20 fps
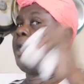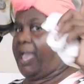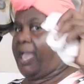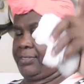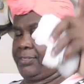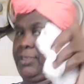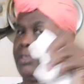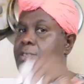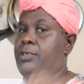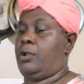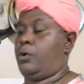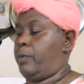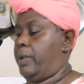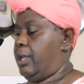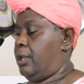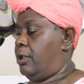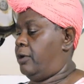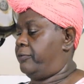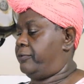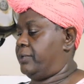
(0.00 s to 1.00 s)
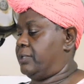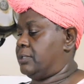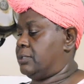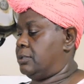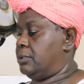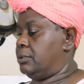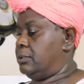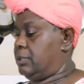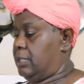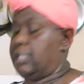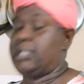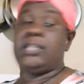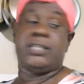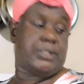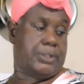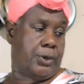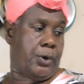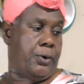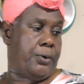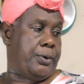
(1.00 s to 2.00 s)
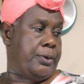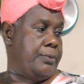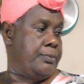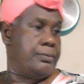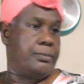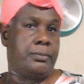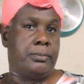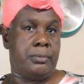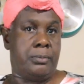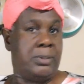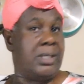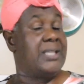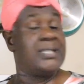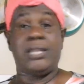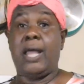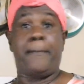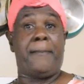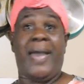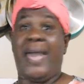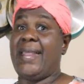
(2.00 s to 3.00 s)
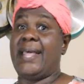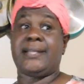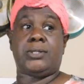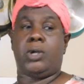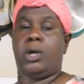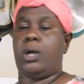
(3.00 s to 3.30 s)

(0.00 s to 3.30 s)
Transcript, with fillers: I think you're going to love it. It is good. It's not bad at